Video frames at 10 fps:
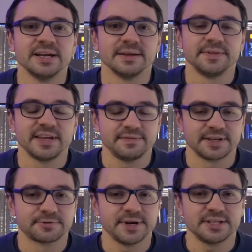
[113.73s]
They have a
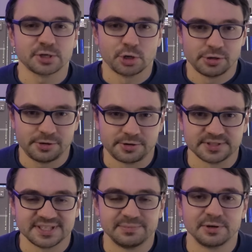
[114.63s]
great
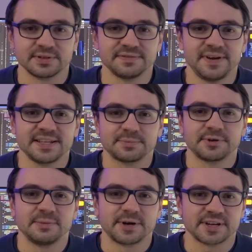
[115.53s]
course about finding
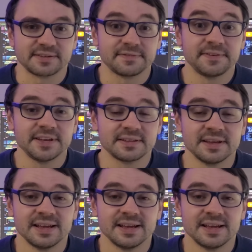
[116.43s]
product market fit